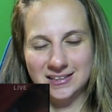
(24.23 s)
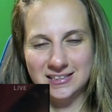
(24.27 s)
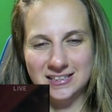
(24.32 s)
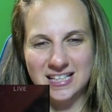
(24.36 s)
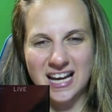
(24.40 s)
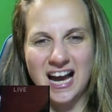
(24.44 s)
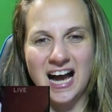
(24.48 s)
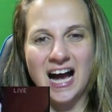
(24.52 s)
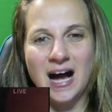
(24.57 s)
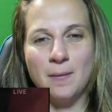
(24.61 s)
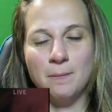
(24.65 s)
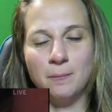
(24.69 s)

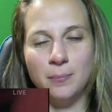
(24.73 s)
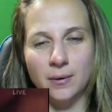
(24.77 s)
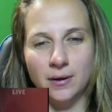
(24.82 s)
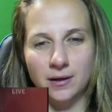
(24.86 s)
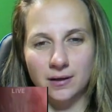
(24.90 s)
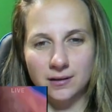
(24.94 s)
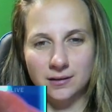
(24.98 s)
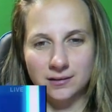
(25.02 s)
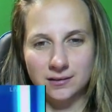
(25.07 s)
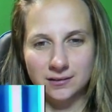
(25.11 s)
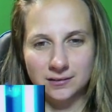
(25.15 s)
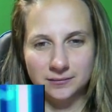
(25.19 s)

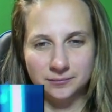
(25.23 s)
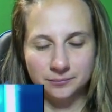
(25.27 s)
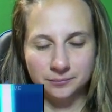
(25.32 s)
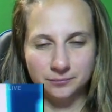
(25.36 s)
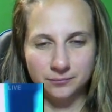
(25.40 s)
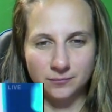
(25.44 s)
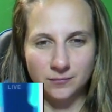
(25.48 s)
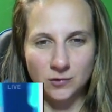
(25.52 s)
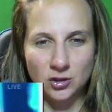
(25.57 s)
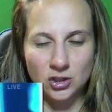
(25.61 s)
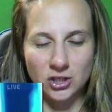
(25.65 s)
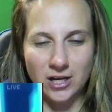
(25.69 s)
Champa.
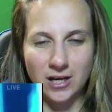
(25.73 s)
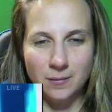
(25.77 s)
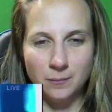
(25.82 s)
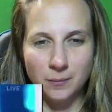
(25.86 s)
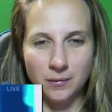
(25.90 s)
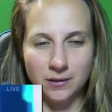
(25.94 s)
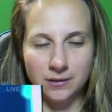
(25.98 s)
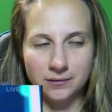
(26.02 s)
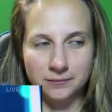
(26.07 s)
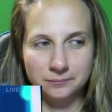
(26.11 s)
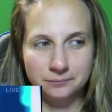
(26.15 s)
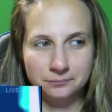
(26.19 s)

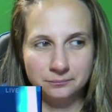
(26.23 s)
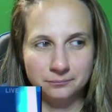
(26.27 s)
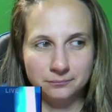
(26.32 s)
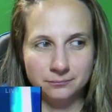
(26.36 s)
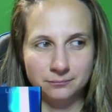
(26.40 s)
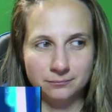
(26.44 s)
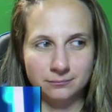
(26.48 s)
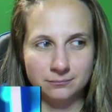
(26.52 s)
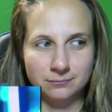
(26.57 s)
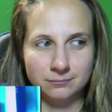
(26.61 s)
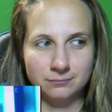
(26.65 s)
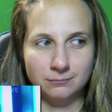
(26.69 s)
Champa.
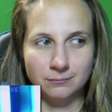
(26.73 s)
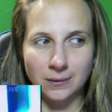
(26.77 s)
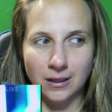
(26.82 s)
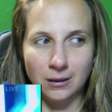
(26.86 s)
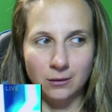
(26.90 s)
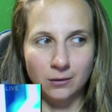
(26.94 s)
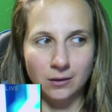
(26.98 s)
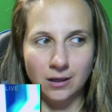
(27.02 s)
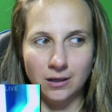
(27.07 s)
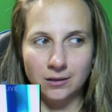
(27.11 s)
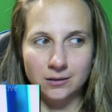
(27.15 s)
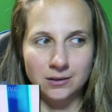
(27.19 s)

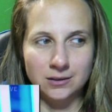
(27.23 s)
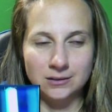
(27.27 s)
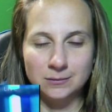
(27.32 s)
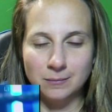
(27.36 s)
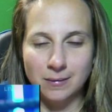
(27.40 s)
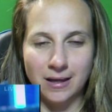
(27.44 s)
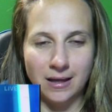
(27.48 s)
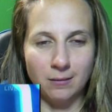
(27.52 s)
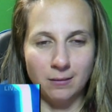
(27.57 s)
But it doesn't